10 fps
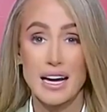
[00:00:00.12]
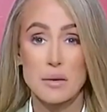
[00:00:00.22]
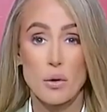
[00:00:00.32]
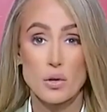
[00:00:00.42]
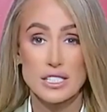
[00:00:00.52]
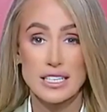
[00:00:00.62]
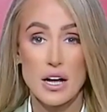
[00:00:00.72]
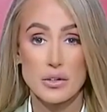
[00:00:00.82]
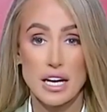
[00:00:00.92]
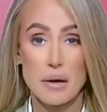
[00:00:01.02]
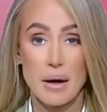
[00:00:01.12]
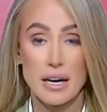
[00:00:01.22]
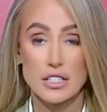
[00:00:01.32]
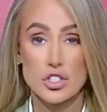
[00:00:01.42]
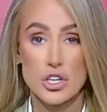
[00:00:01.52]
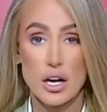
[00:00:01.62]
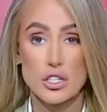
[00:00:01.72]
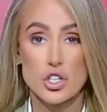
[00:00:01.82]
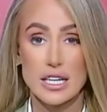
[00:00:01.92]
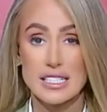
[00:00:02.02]
An important health campaign in
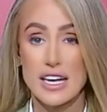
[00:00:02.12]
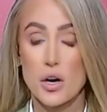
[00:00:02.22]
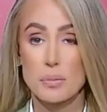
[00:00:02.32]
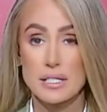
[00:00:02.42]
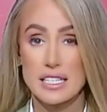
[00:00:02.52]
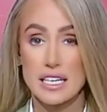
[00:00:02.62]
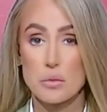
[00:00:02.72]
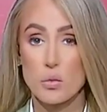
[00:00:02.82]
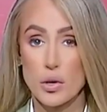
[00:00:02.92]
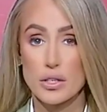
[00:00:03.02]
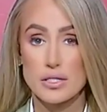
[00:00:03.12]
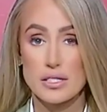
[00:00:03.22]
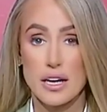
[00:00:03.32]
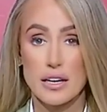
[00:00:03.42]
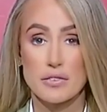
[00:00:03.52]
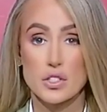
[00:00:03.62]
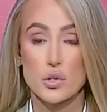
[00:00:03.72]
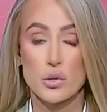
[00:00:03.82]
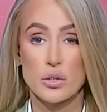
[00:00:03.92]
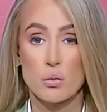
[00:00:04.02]
Sharjah is helping to keep workers safe
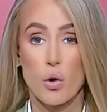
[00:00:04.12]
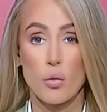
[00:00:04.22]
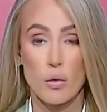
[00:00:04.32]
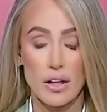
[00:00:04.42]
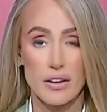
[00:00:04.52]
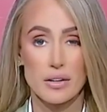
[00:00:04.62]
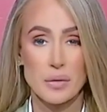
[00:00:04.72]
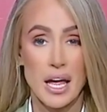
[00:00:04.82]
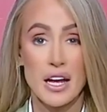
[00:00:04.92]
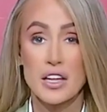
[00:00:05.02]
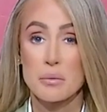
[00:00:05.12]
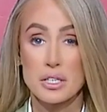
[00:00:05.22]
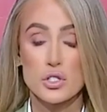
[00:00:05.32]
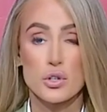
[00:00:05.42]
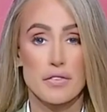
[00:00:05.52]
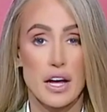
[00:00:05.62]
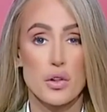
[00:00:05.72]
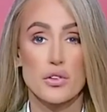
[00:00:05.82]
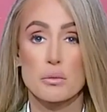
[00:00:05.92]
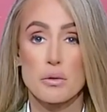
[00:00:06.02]
during the warm weather. The Ministry of
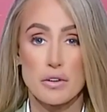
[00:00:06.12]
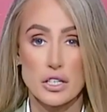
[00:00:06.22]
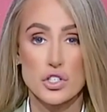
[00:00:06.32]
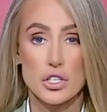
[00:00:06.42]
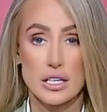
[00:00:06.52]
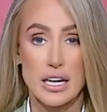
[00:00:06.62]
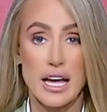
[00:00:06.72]
Health and Prevention